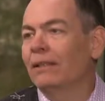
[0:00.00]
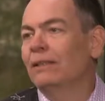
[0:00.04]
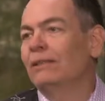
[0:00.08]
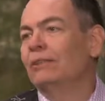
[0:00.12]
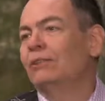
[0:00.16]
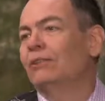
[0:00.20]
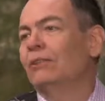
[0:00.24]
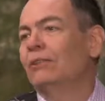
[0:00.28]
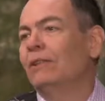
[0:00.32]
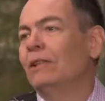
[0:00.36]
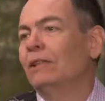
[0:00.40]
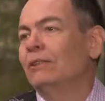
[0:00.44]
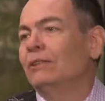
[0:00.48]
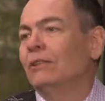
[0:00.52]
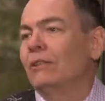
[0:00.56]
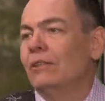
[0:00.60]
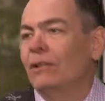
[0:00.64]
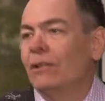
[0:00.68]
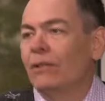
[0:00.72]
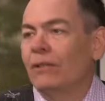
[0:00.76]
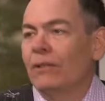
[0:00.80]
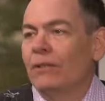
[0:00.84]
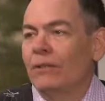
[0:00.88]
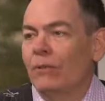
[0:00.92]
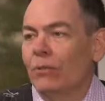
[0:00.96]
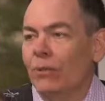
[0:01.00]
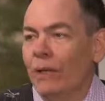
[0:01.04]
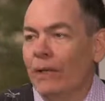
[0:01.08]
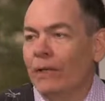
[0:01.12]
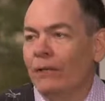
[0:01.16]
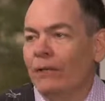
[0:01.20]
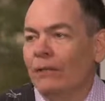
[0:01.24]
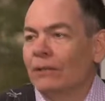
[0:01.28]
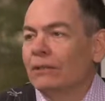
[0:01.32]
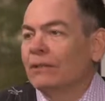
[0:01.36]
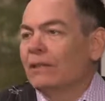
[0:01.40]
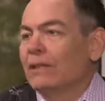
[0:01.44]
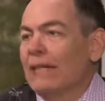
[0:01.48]
So these are the
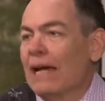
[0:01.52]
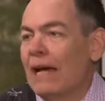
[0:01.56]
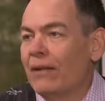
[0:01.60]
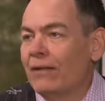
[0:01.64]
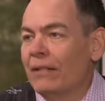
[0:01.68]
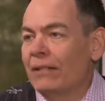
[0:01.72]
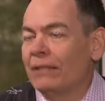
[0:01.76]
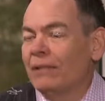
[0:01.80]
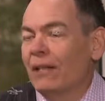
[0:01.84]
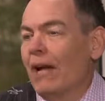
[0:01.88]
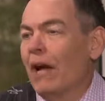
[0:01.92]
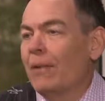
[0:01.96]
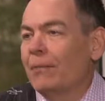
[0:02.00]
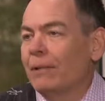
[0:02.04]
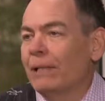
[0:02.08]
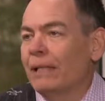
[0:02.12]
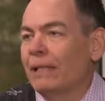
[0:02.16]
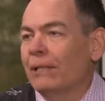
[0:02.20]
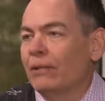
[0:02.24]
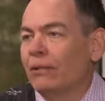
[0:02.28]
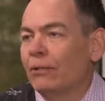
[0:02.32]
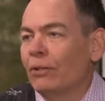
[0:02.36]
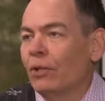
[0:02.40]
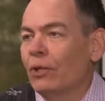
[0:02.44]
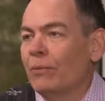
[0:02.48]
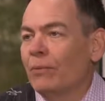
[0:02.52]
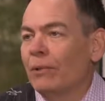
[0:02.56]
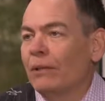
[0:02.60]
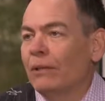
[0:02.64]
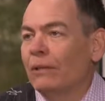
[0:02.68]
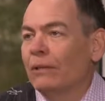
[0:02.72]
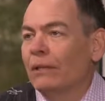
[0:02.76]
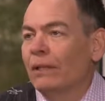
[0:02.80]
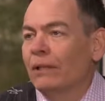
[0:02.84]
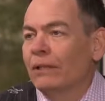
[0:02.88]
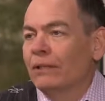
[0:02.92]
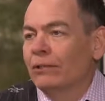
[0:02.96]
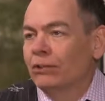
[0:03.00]
winners, and now they dominate
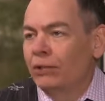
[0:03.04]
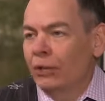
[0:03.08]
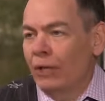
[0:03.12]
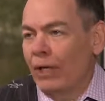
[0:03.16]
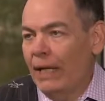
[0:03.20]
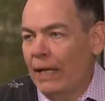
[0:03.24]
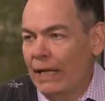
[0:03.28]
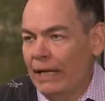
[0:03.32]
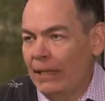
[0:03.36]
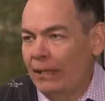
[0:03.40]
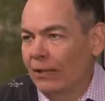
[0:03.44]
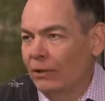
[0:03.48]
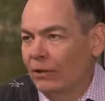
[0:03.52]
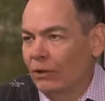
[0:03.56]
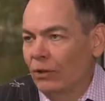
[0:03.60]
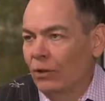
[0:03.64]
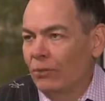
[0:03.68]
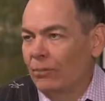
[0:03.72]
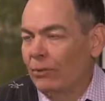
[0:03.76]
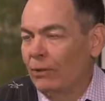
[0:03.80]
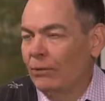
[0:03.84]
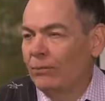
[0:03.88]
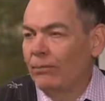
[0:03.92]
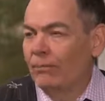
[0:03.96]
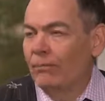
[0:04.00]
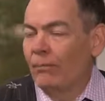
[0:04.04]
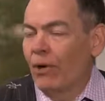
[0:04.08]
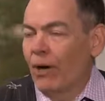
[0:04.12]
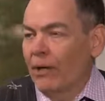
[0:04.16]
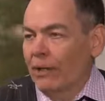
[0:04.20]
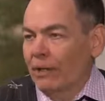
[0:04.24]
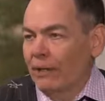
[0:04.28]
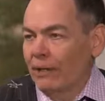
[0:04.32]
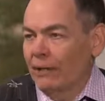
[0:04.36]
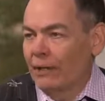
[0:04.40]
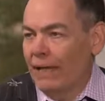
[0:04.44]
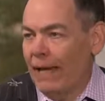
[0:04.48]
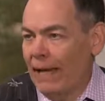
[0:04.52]
global trade and global
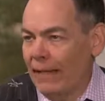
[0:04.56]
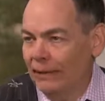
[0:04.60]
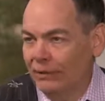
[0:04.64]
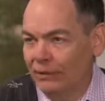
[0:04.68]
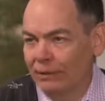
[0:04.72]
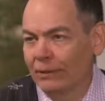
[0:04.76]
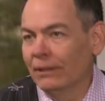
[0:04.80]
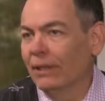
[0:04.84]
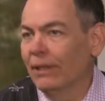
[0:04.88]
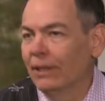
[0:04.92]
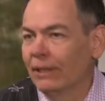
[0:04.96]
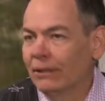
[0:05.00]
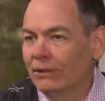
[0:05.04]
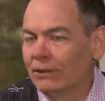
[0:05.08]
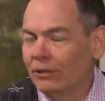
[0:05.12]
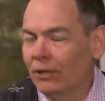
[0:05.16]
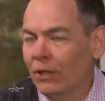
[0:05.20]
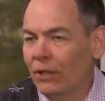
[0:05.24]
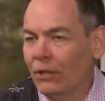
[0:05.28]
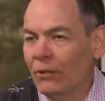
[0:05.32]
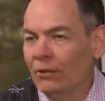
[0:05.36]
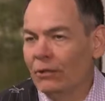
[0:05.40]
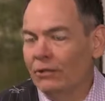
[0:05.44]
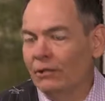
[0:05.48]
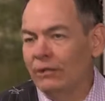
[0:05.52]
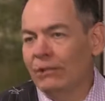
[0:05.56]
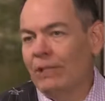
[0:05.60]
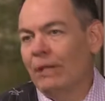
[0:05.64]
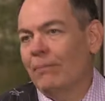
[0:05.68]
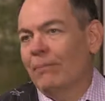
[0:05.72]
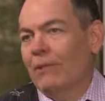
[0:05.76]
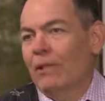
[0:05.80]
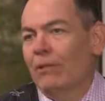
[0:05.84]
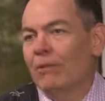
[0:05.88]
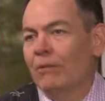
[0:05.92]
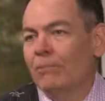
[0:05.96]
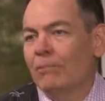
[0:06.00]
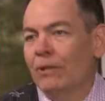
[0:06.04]
market action. So the same
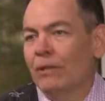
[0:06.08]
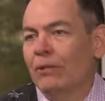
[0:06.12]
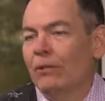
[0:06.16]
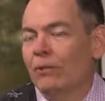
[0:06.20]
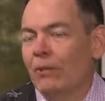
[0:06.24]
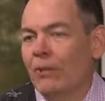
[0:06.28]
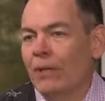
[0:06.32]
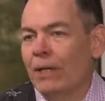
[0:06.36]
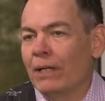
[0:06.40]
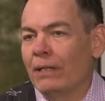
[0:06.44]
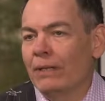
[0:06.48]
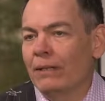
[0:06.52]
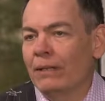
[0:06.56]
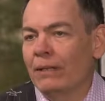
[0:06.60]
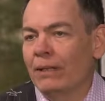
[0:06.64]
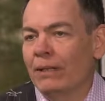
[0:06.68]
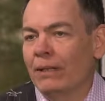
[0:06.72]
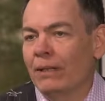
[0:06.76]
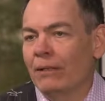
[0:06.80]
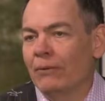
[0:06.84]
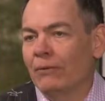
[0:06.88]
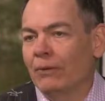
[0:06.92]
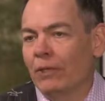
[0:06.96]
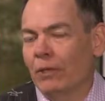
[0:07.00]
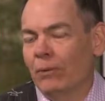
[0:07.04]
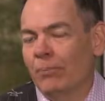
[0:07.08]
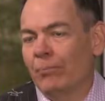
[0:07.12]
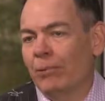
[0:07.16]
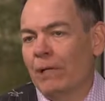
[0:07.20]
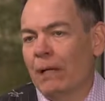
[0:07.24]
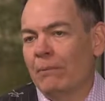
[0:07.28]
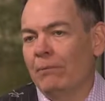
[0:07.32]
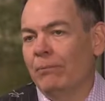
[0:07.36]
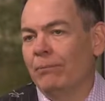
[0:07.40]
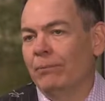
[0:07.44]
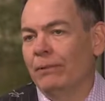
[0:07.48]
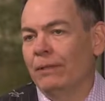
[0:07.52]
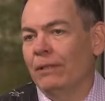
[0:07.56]
thing with Bitcoin. They'll
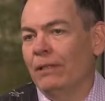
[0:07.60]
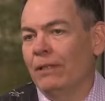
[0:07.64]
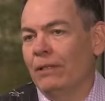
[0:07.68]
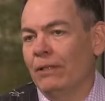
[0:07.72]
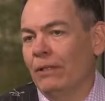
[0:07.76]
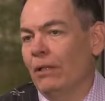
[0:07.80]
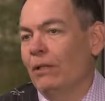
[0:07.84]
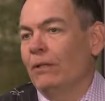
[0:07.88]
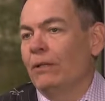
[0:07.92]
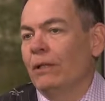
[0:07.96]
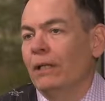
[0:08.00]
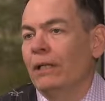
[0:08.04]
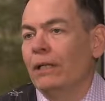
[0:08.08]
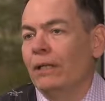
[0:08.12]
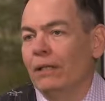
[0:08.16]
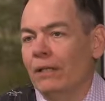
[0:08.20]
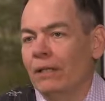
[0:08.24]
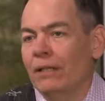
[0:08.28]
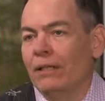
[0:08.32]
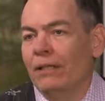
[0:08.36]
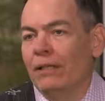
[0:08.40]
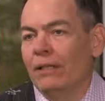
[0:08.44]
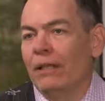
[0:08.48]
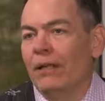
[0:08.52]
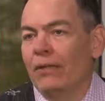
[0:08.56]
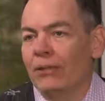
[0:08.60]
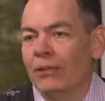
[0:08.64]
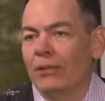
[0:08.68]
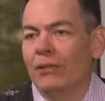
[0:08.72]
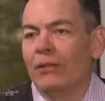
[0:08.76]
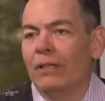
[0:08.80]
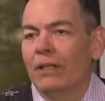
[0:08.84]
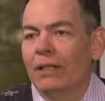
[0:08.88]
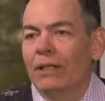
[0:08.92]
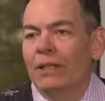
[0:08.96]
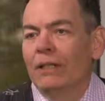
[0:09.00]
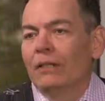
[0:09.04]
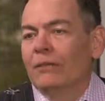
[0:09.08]
probably, in
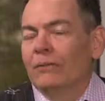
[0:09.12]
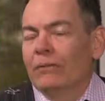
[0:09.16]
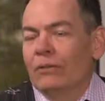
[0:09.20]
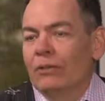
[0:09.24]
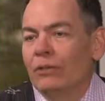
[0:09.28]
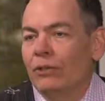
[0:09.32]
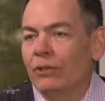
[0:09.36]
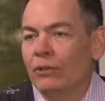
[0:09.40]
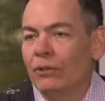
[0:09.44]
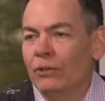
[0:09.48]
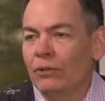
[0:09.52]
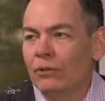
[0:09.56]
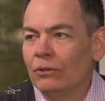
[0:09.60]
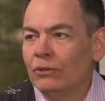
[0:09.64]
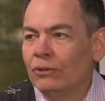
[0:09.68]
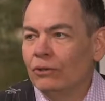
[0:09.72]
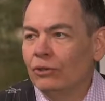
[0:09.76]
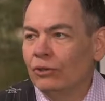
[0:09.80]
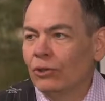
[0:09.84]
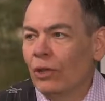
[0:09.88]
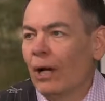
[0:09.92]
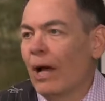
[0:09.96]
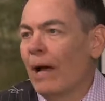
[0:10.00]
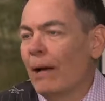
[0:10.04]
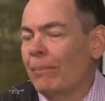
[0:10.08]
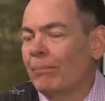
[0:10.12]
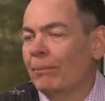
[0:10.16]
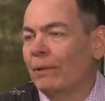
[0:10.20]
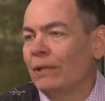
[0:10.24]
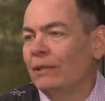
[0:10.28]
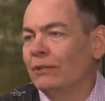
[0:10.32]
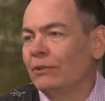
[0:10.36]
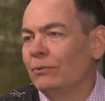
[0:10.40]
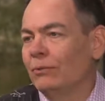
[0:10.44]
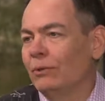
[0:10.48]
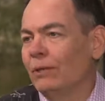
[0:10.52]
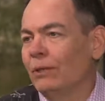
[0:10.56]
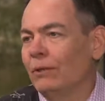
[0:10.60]
another huge drop,
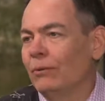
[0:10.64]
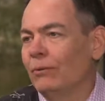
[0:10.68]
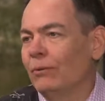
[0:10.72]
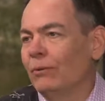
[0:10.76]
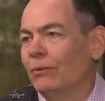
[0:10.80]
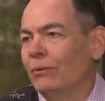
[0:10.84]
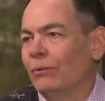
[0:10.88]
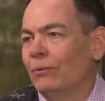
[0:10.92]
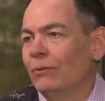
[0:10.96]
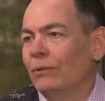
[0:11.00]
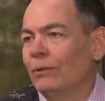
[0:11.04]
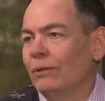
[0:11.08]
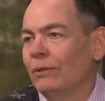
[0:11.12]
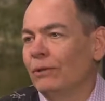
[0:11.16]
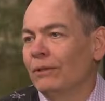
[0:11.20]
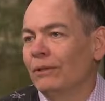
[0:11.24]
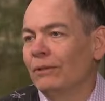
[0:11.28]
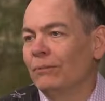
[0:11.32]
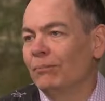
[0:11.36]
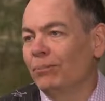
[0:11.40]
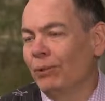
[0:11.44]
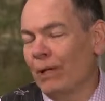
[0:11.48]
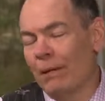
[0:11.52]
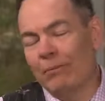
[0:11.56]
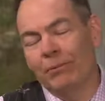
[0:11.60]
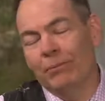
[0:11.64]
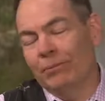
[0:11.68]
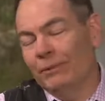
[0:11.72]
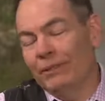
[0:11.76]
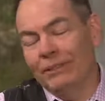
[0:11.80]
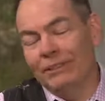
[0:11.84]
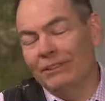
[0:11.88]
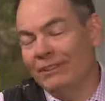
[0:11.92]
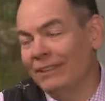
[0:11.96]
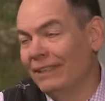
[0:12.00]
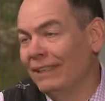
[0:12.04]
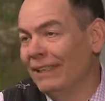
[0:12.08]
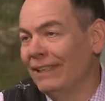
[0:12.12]
as we will
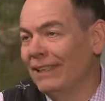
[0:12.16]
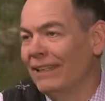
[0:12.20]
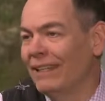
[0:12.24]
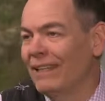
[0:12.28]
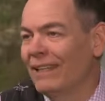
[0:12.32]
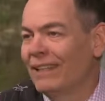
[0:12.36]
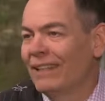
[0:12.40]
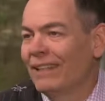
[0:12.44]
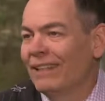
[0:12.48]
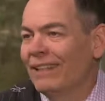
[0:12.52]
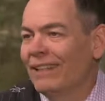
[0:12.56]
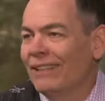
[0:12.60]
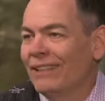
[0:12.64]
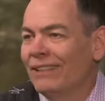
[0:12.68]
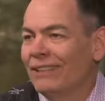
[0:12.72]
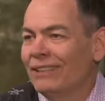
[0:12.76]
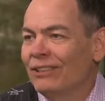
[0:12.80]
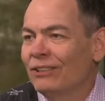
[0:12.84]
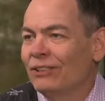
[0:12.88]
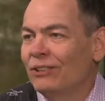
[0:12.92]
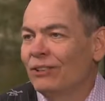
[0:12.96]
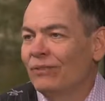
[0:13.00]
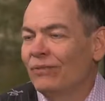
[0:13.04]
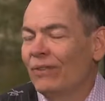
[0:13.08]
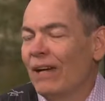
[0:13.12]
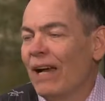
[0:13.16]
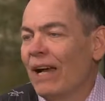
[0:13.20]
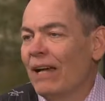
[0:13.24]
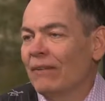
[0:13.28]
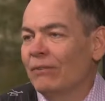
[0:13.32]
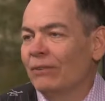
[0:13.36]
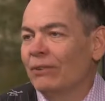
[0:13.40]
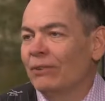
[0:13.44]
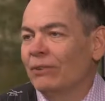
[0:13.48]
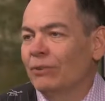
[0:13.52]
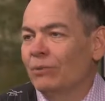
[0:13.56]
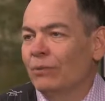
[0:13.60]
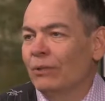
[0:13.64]
probably see, the
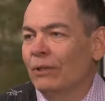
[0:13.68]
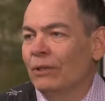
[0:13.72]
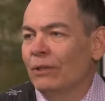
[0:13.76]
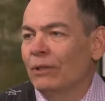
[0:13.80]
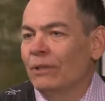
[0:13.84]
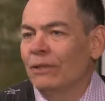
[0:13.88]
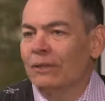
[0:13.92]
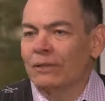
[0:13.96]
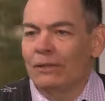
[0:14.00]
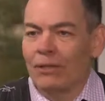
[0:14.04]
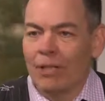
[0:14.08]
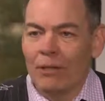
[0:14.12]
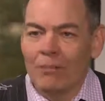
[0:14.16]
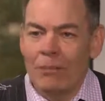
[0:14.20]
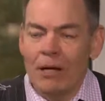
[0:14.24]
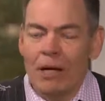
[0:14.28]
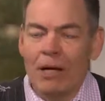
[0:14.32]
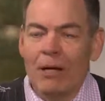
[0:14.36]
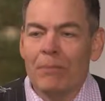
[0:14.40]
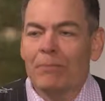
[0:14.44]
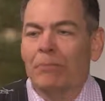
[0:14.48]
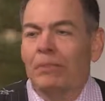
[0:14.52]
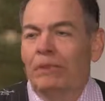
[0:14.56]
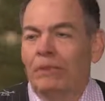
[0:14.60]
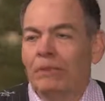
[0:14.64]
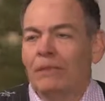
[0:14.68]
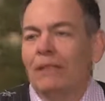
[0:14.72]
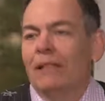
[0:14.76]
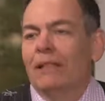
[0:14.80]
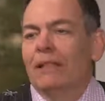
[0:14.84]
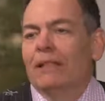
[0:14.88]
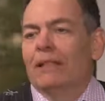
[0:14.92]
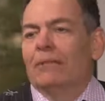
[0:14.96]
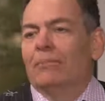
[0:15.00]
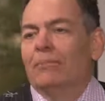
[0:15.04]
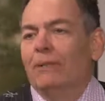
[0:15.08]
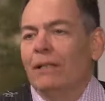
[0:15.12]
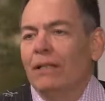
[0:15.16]
survivors will come up and
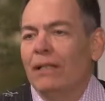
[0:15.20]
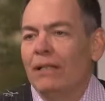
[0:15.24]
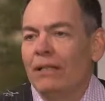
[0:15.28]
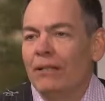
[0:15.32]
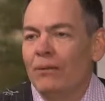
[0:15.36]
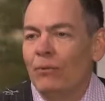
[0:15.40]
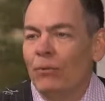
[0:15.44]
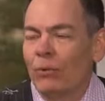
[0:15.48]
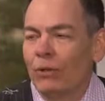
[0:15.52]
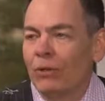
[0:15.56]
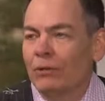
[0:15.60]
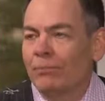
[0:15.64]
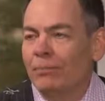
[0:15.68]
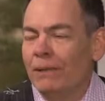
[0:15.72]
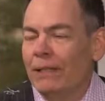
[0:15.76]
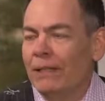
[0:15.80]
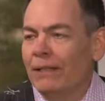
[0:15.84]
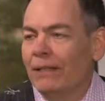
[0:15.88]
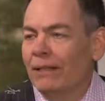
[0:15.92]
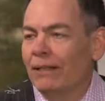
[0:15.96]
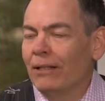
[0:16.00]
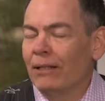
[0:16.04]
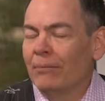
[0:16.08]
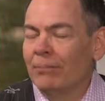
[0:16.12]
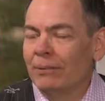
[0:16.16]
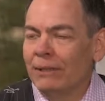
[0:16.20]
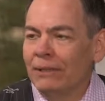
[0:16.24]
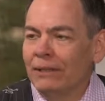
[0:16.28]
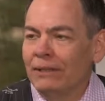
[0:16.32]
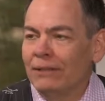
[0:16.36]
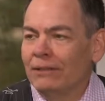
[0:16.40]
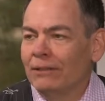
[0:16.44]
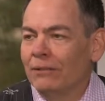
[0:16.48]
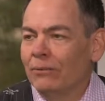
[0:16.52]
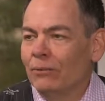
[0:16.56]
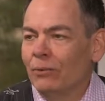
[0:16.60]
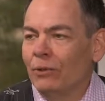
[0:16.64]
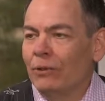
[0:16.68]
be world-beating
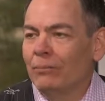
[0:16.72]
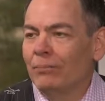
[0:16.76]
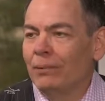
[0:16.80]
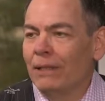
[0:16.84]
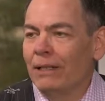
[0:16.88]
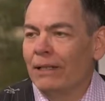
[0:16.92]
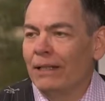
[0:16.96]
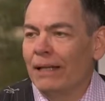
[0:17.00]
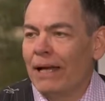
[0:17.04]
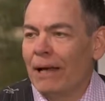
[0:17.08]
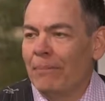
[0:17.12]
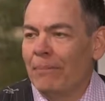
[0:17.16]
companies and world-beating